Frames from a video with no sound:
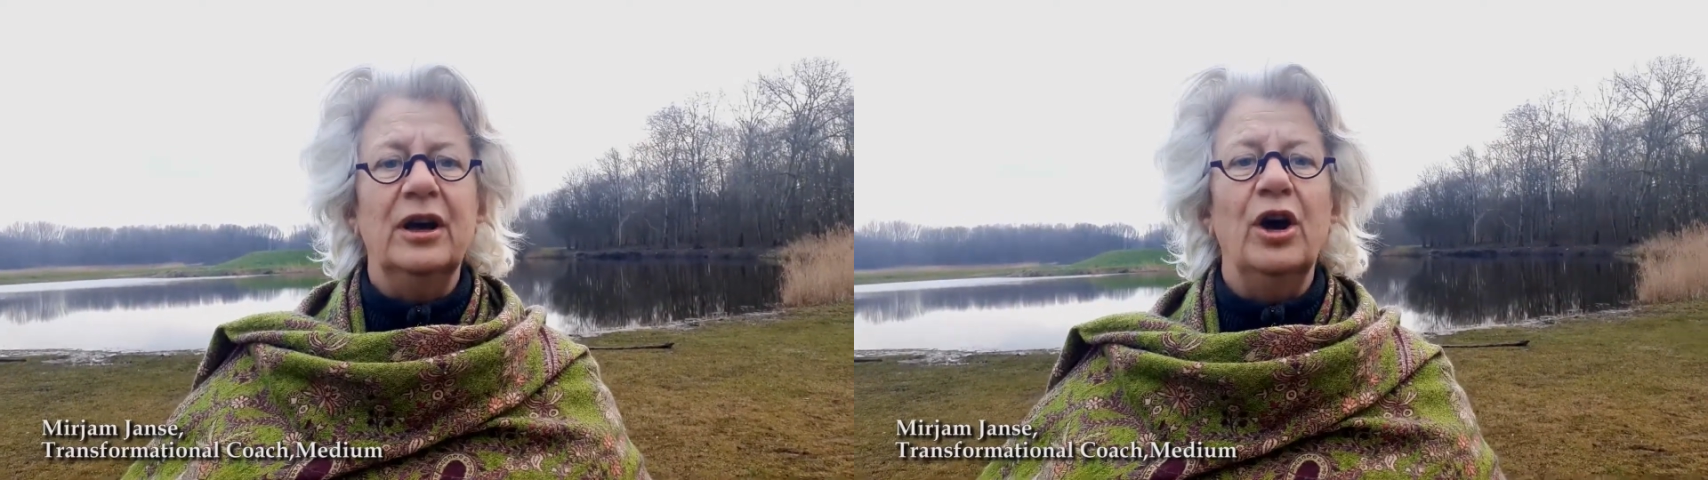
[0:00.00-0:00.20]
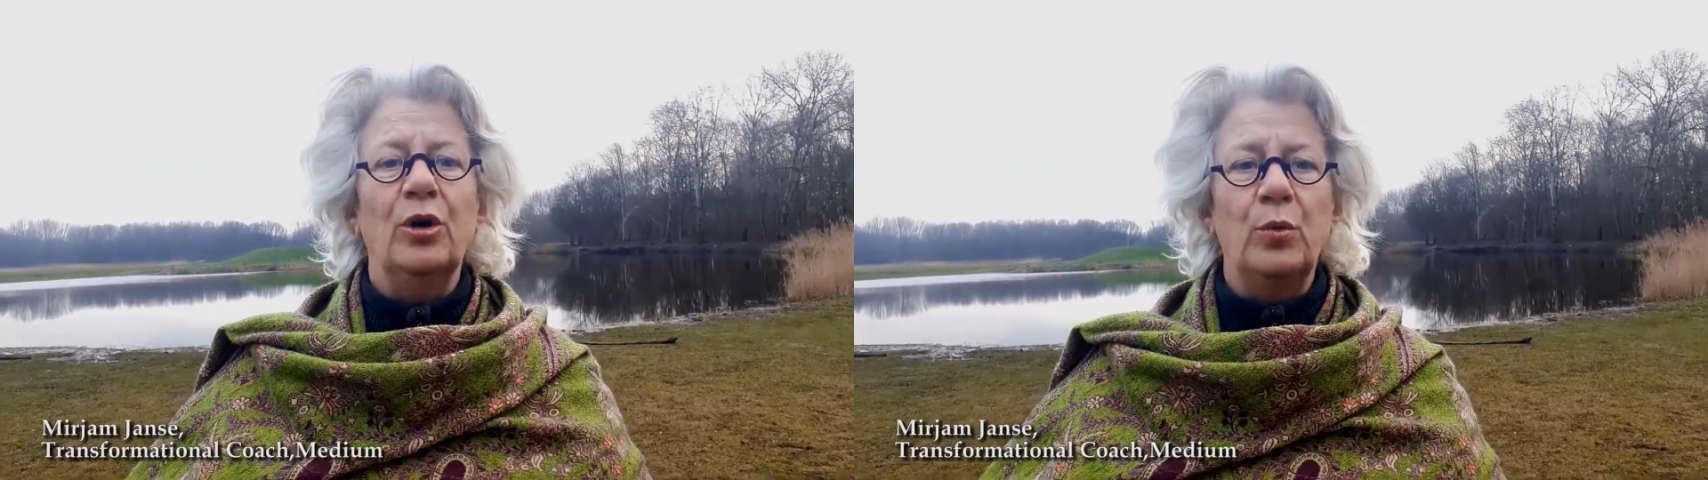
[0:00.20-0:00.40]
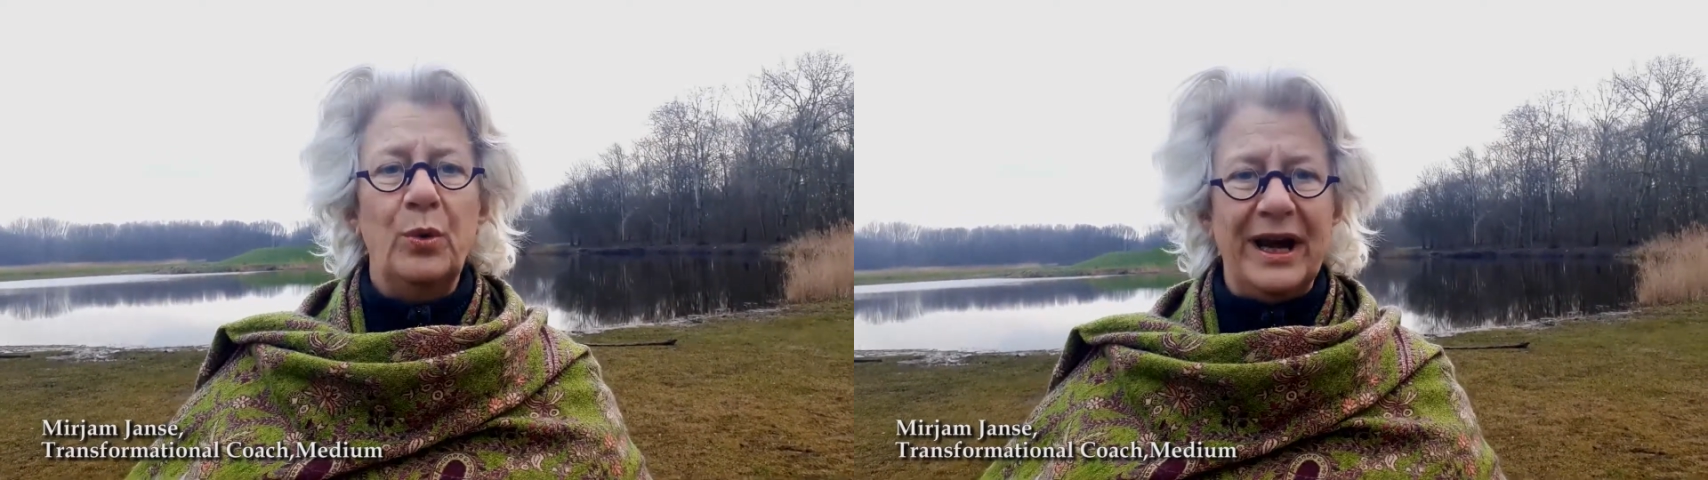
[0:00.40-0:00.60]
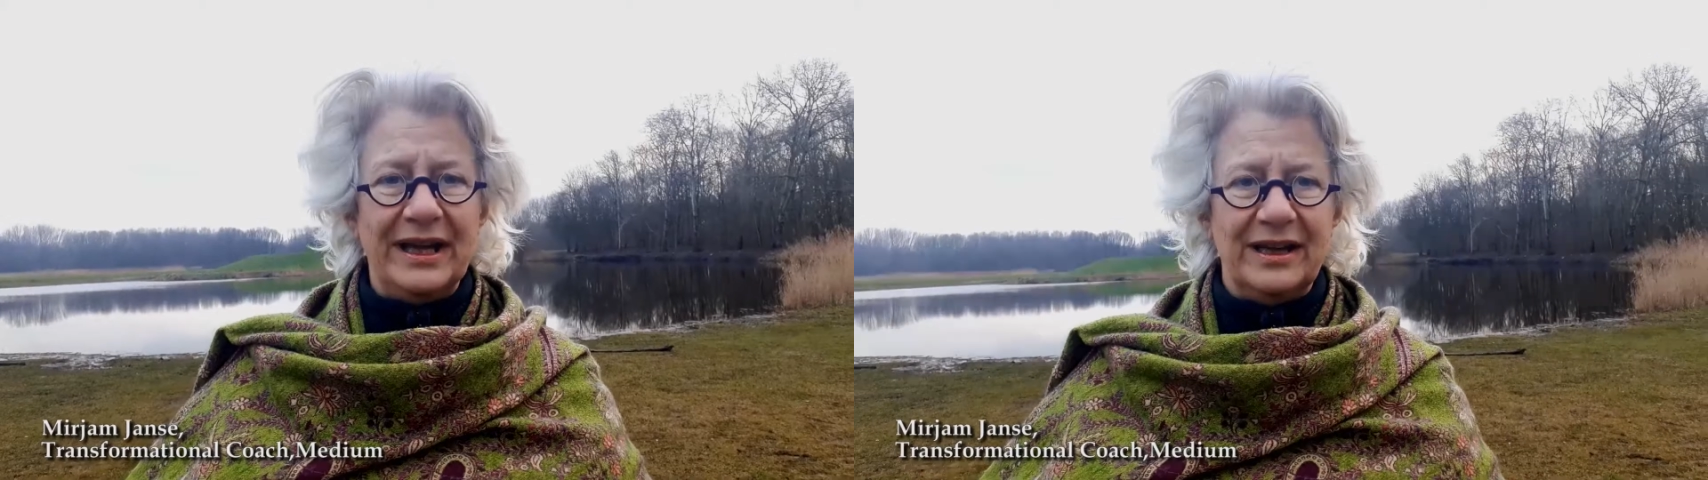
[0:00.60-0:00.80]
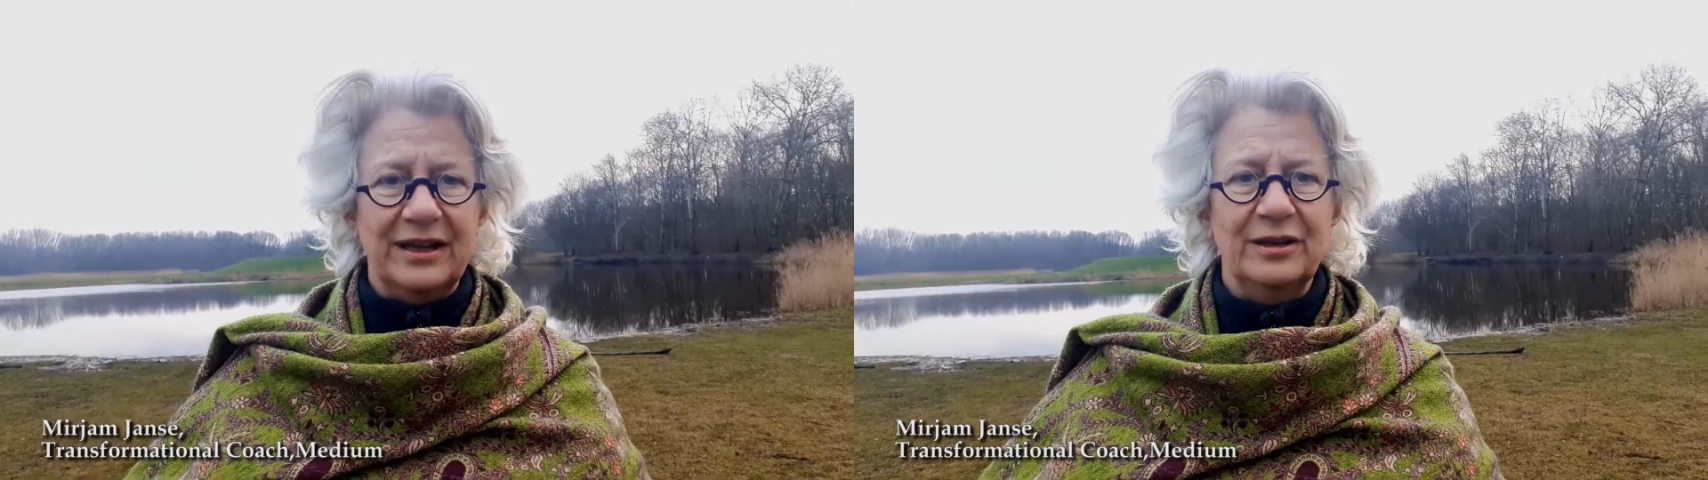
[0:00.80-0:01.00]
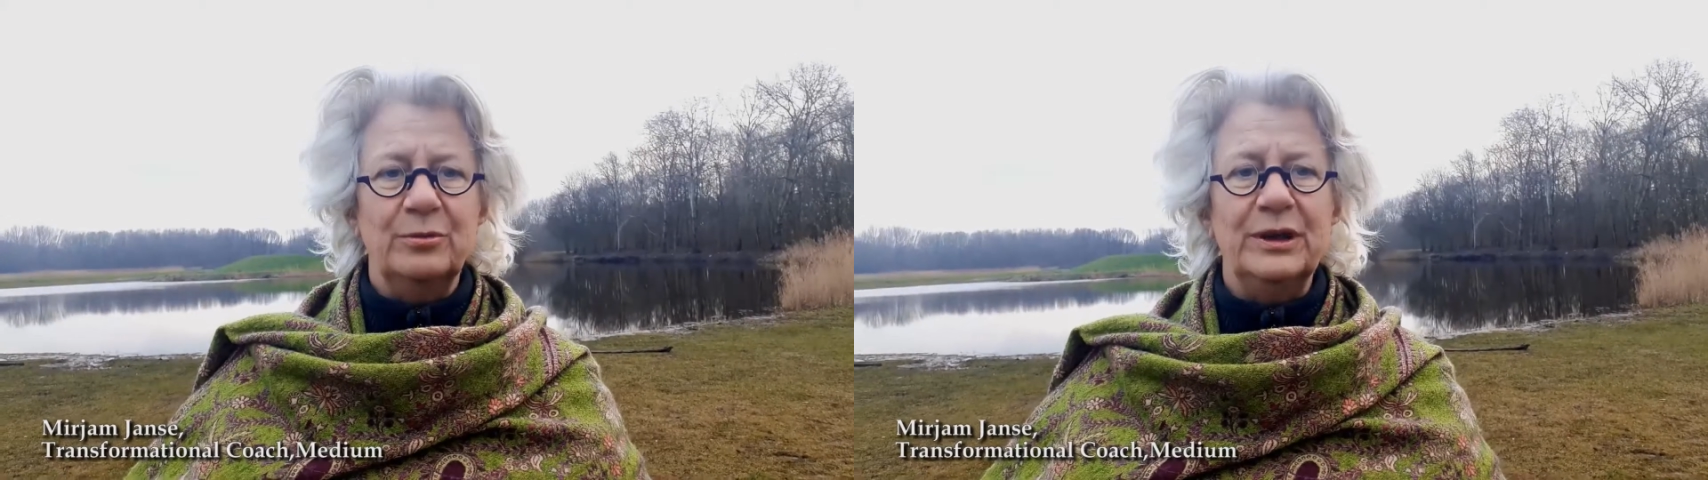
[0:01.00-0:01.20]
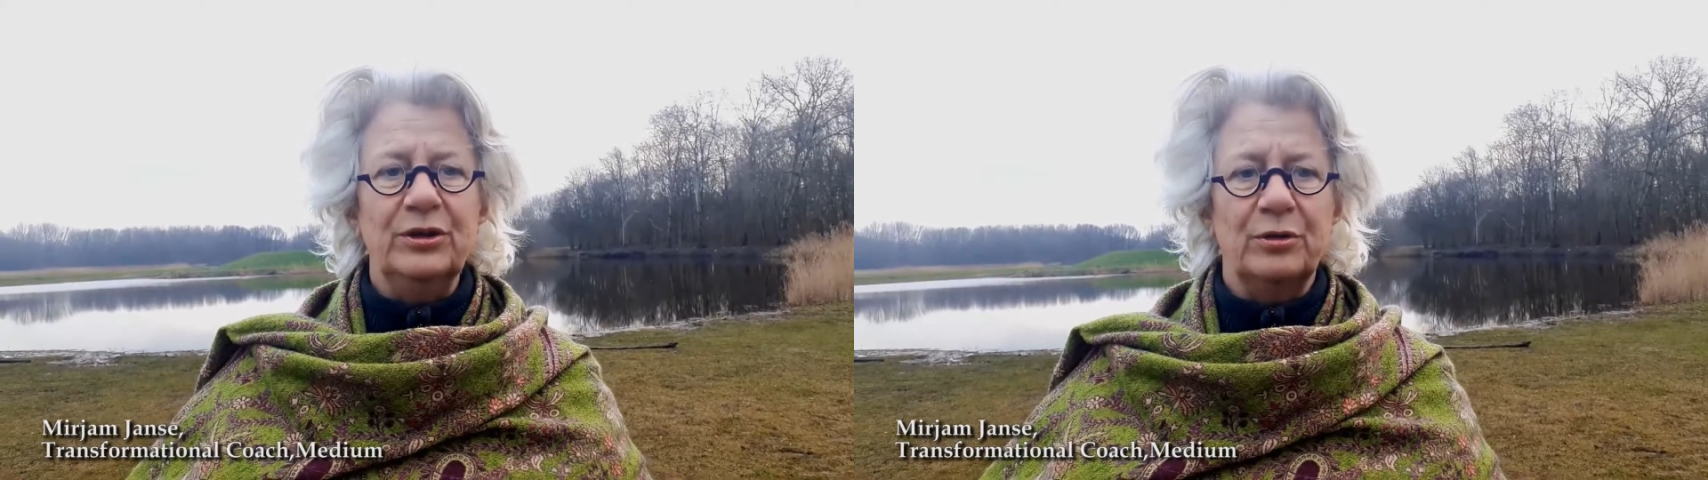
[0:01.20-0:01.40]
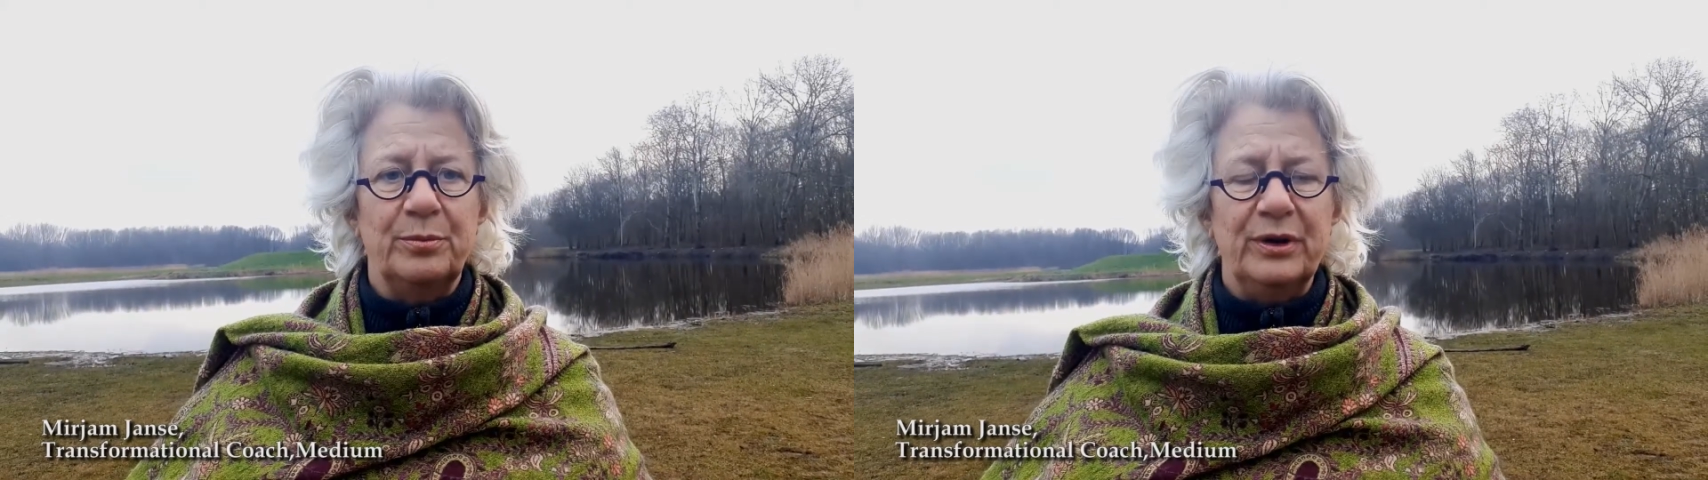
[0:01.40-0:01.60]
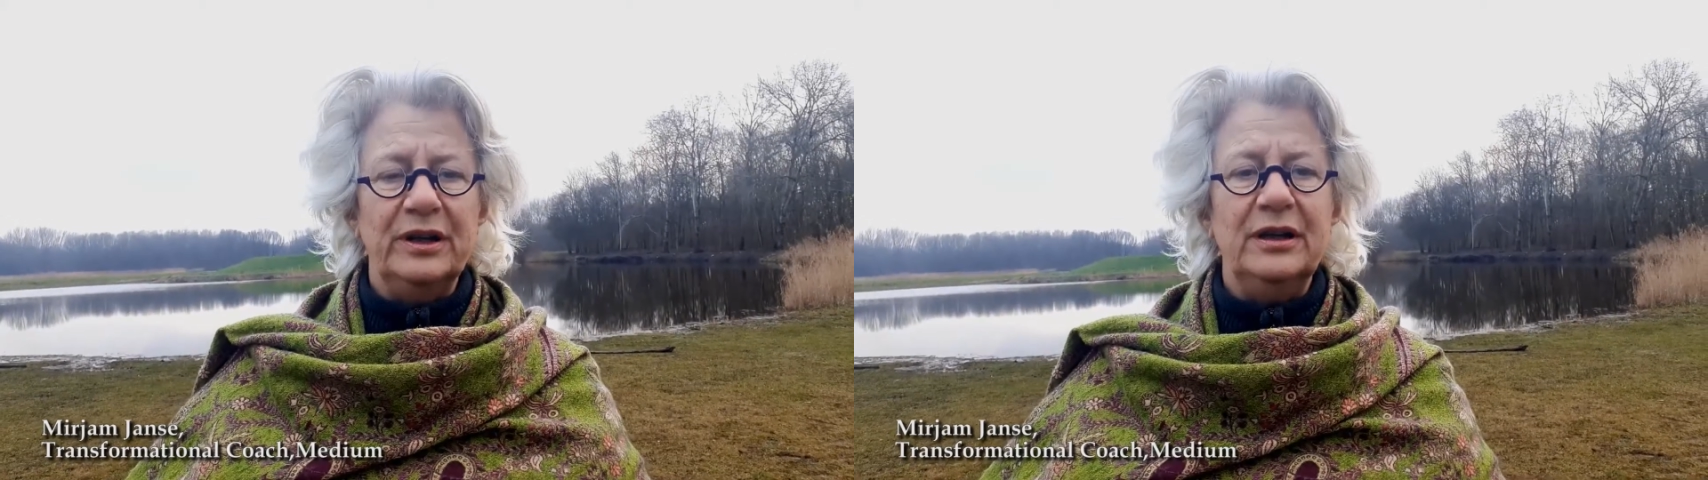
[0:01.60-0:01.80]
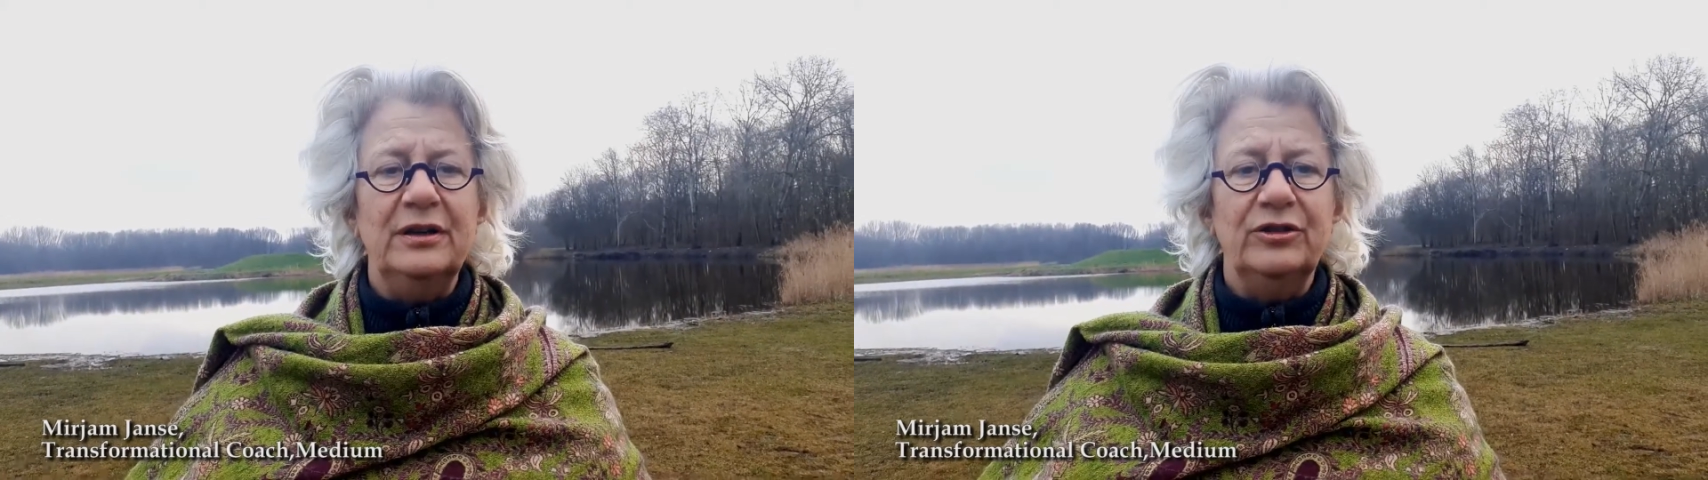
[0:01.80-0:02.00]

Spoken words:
awake when your body